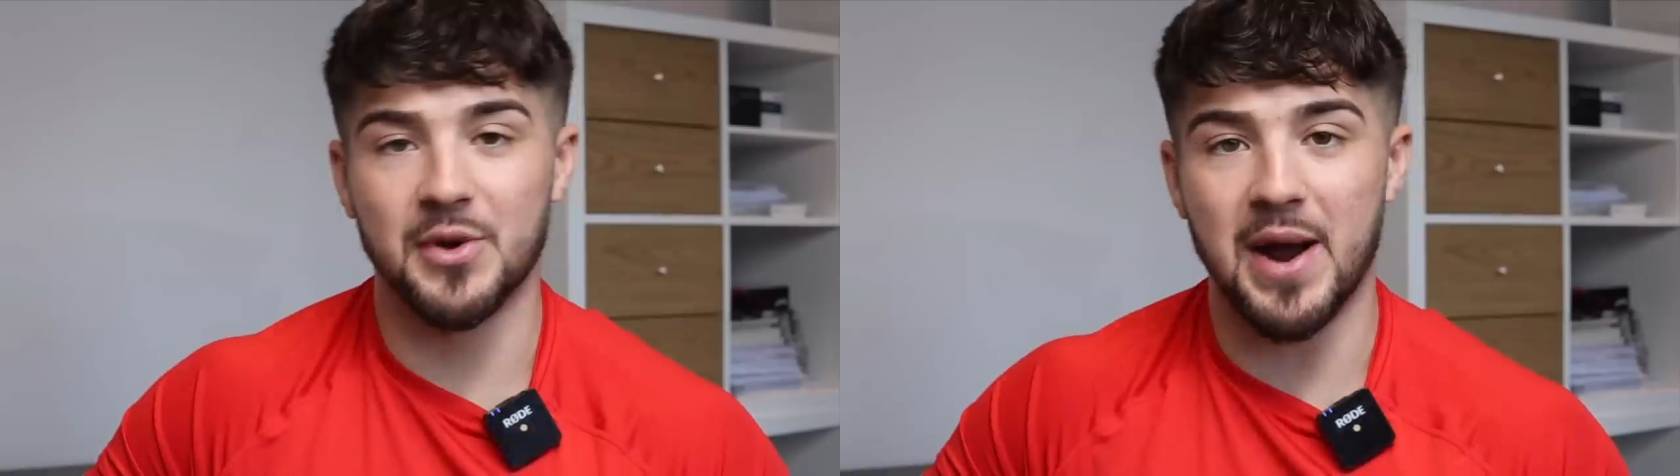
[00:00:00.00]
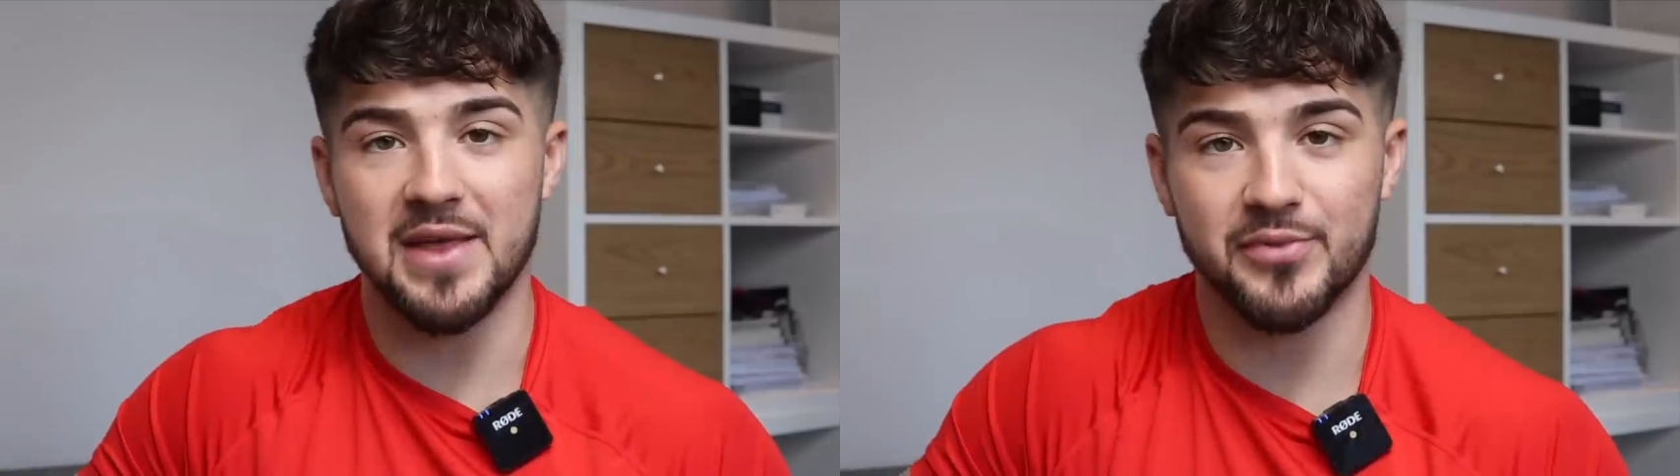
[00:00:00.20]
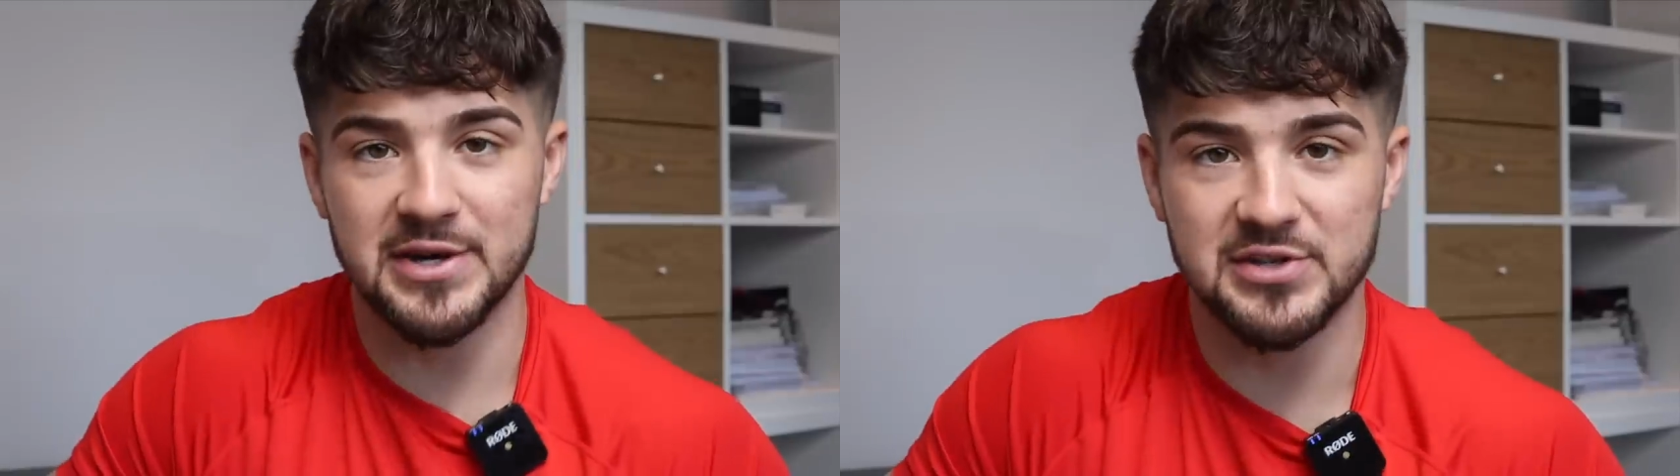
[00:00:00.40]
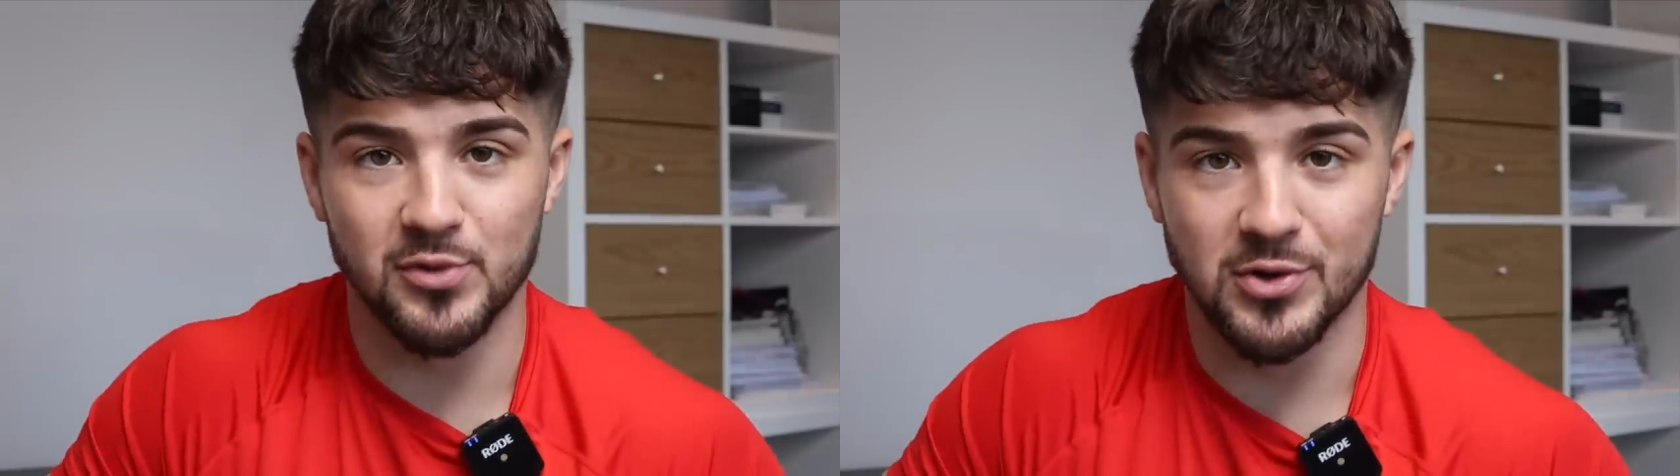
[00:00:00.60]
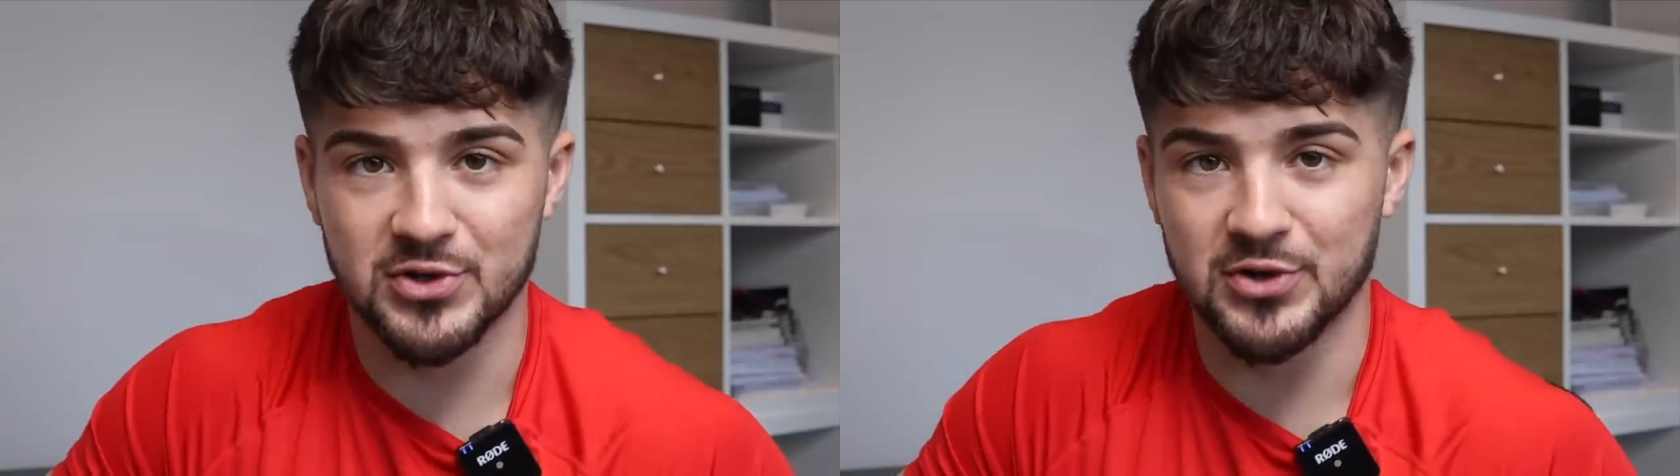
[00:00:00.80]
So 8-3 to
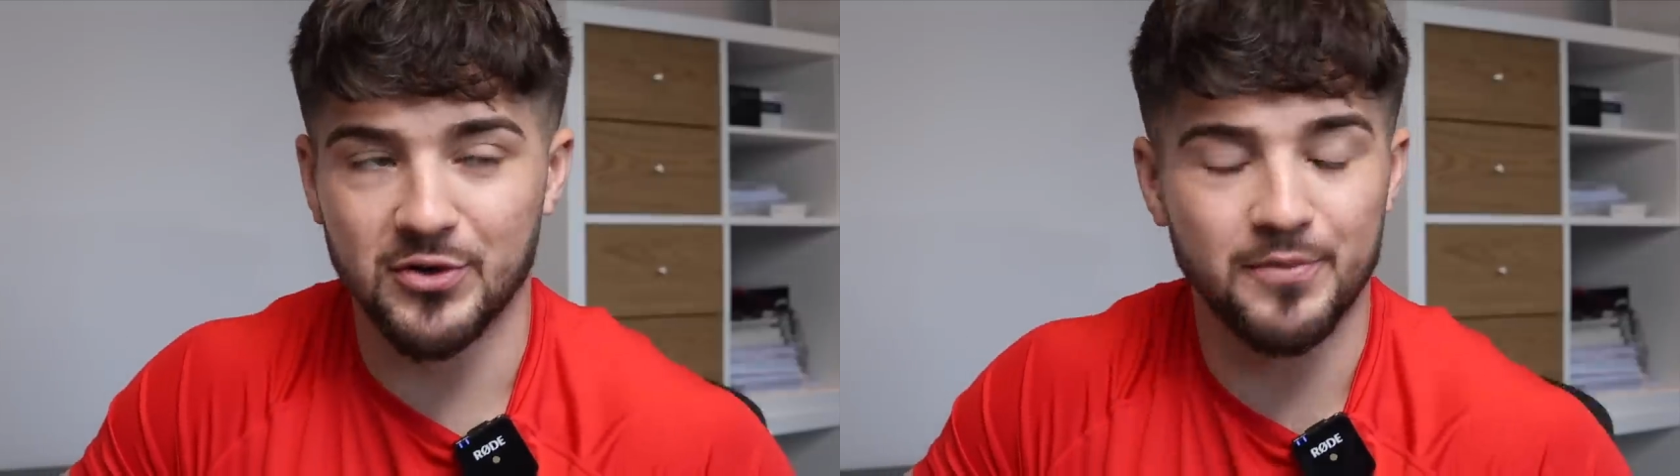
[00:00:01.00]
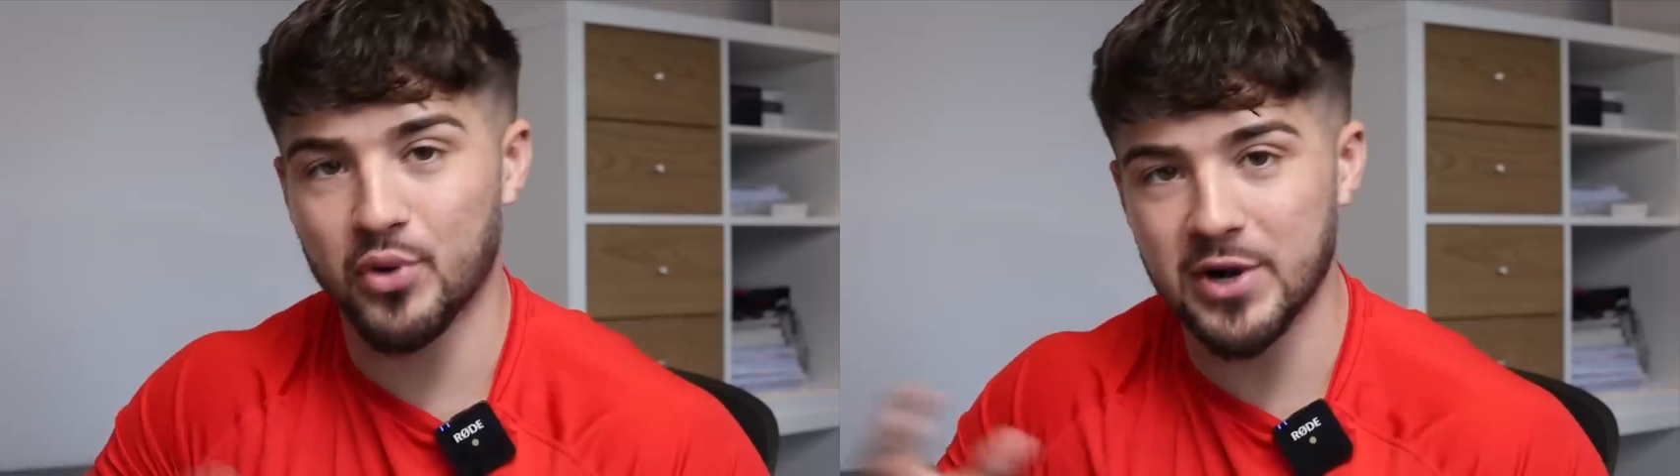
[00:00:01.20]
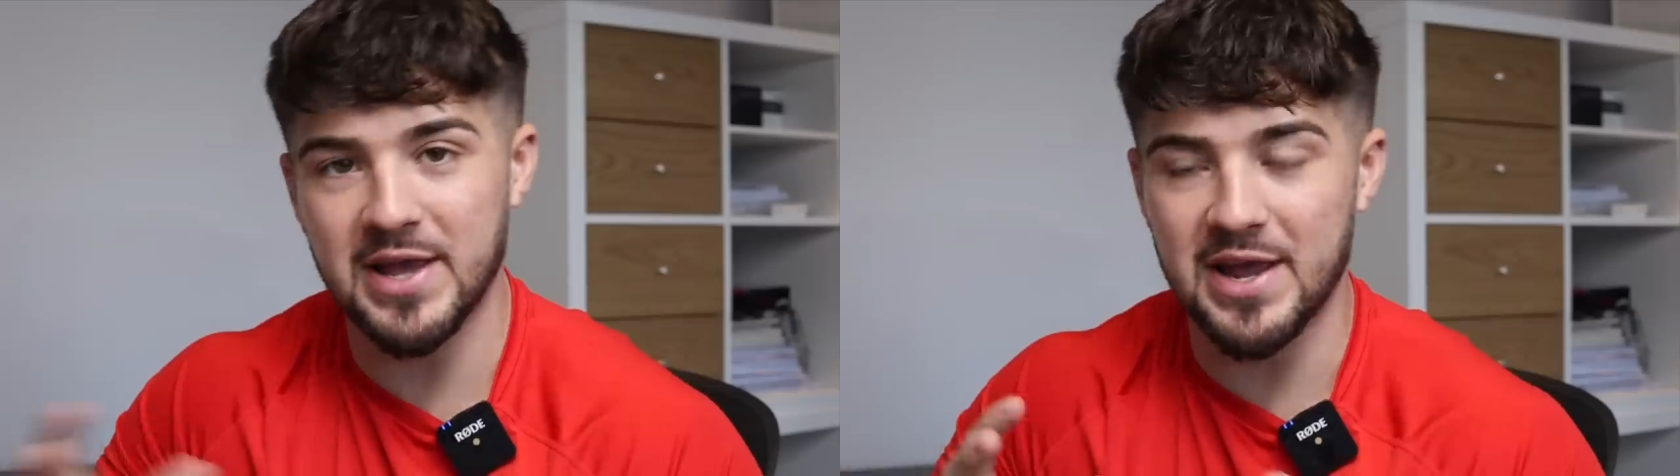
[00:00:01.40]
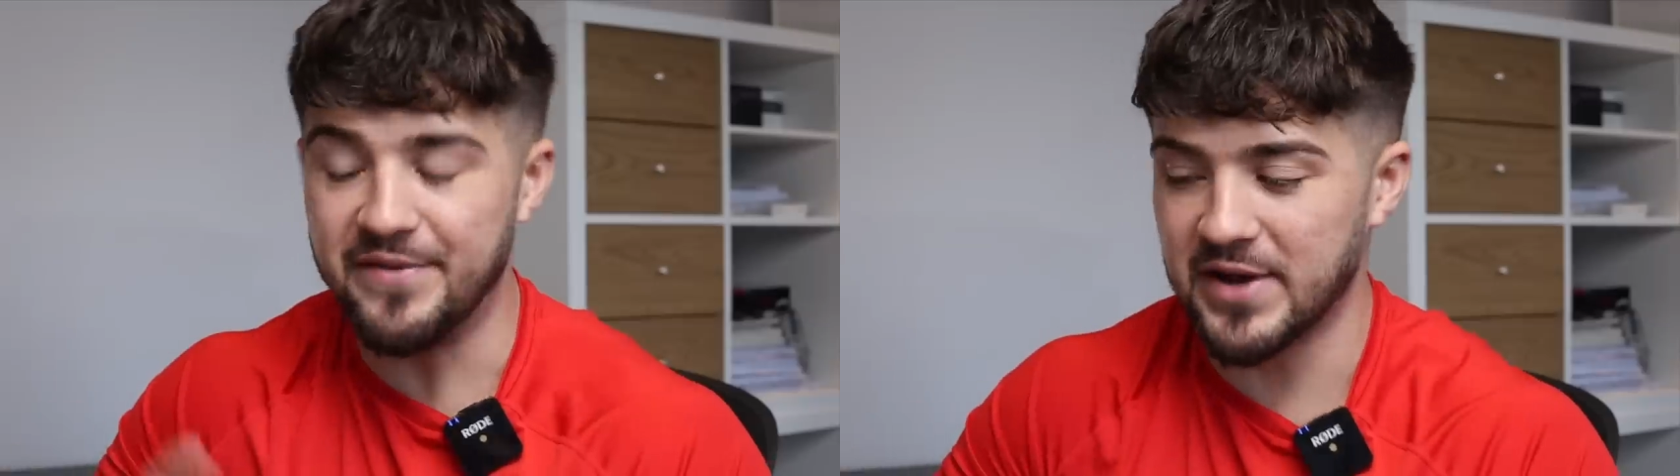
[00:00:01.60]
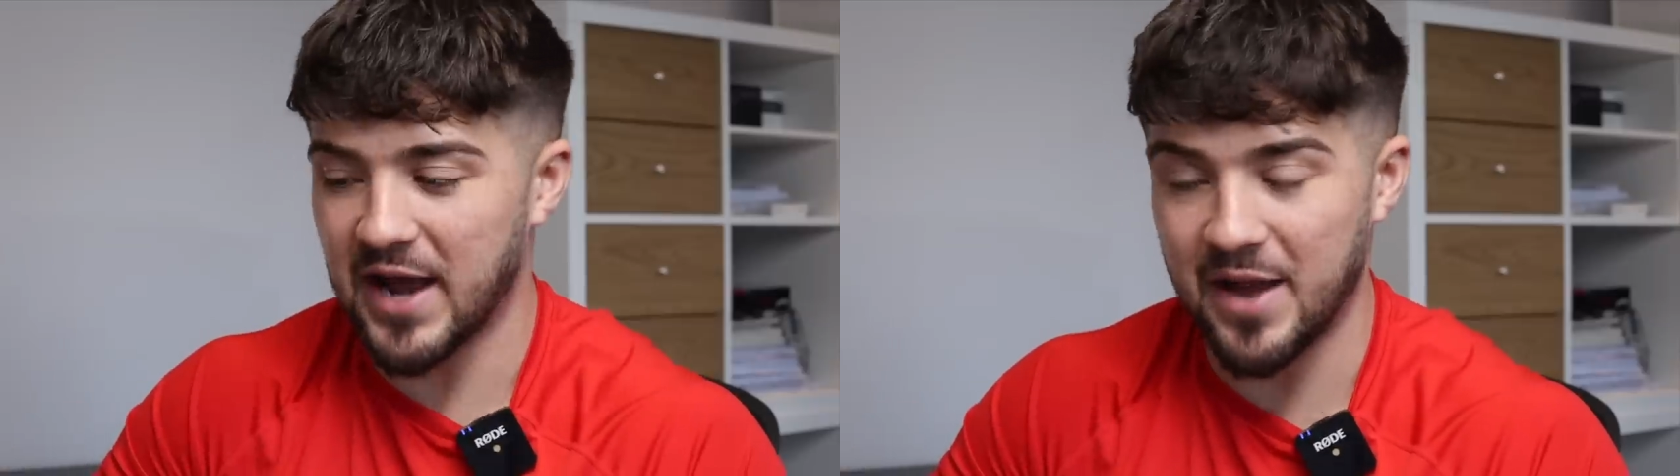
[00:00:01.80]
Walsall. Pretty
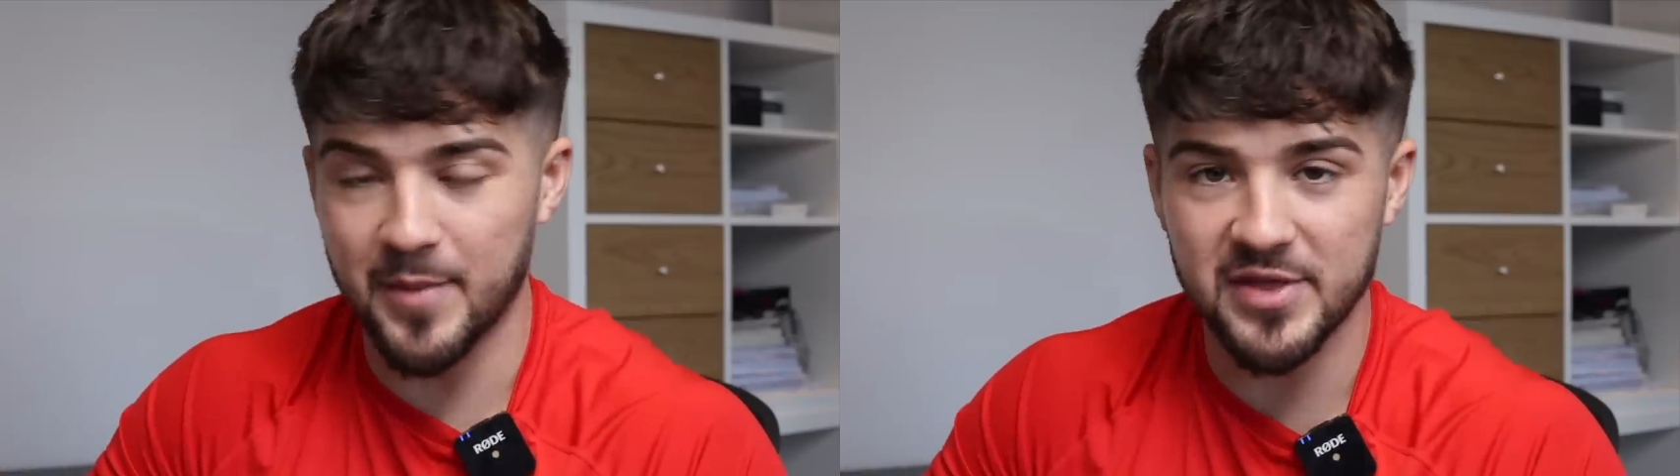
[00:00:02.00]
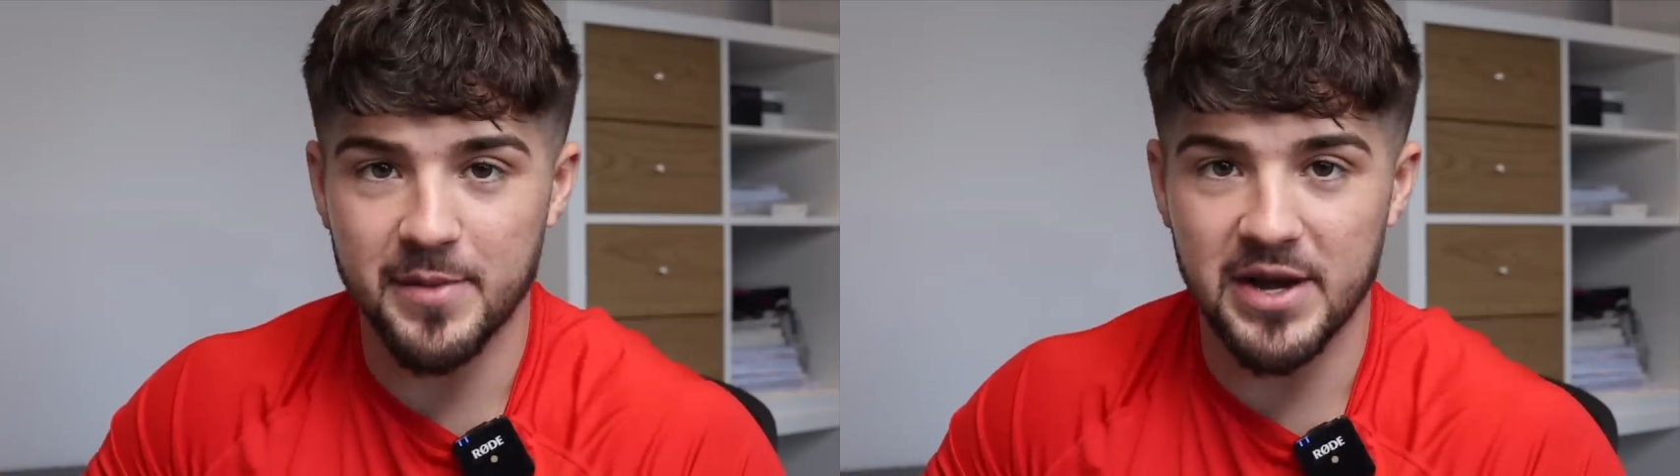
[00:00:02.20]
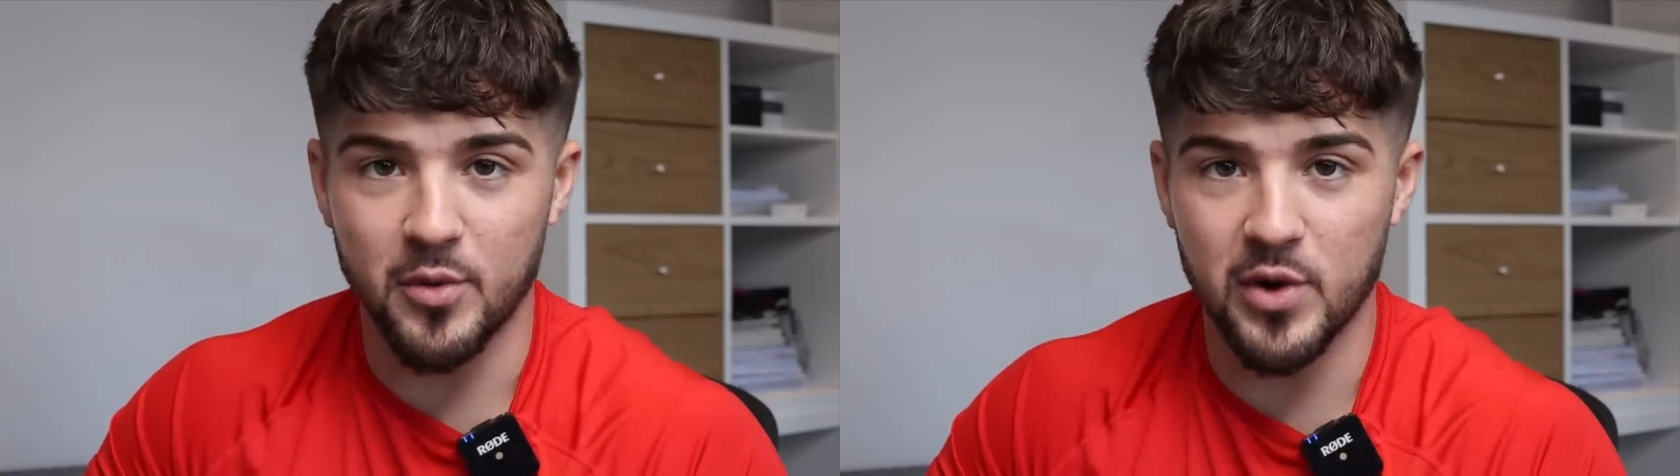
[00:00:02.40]
even game at the minute.